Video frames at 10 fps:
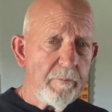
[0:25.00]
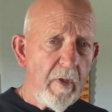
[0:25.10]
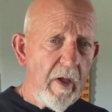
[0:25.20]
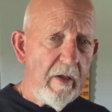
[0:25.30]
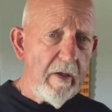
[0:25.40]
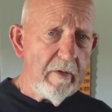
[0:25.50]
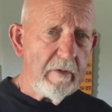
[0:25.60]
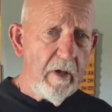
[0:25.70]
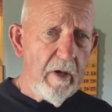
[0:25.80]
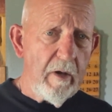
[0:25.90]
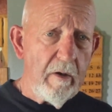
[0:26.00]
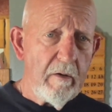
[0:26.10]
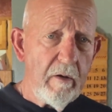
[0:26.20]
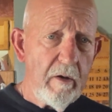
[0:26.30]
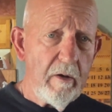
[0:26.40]
and
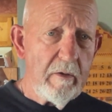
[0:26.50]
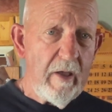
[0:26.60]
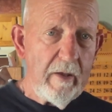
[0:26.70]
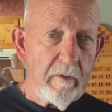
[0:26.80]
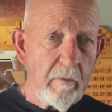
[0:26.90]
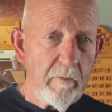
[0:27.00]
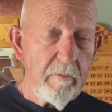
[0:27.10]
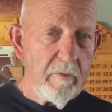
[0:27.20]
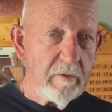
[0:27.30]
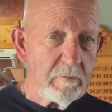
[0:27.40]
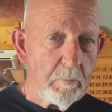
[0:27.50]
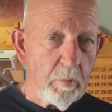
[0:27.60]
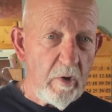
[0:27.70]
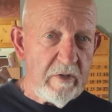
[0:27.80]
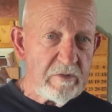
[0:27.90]
you had it was
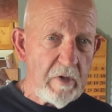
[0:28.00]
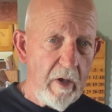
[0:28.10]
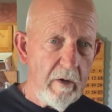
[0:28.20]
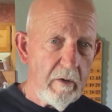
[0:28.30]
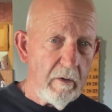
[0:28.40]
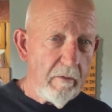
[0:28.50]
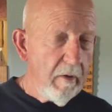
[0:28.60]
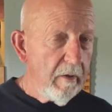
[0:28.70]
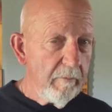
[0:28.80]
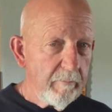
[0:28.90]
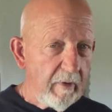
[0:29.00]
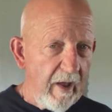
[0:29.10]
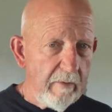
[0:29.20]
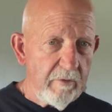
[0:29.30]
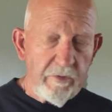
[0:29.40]
pre-sale kind
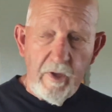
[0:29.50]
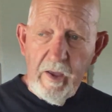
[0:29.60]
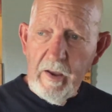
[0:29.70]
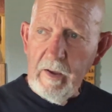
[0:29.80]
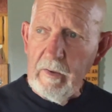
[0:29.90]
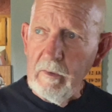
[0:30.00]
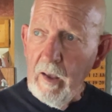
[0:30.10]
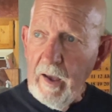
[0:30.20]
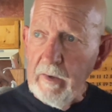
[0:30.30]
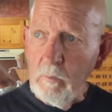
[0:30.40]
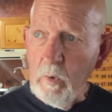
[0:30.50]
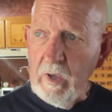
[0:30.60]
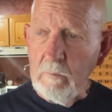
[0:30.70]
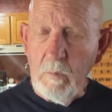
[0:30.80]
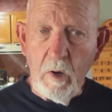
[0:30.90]
of a thing, and I had a
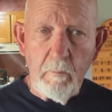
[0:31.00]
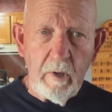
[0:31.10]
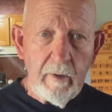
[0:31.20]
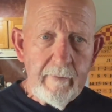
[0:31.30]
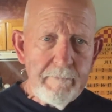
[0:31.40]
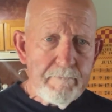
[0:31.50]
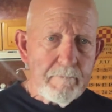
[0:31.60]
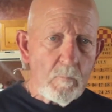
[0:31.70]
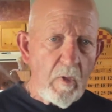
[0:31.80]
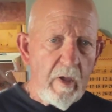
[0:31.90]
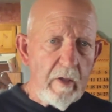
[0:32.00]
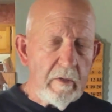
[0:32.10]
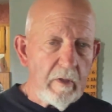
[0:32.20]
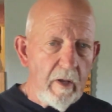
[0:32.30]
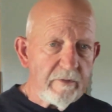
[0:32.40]
weak moment.
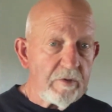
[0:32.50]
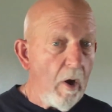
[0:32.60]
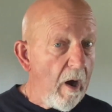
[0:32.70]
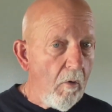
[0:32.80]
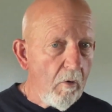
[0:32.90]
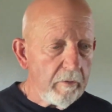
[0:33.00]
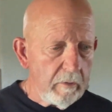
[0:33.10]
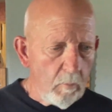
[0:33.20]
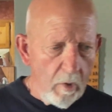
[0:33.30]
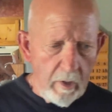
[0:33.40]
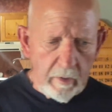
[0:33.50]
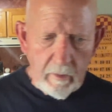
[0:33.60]
And so I ordered one.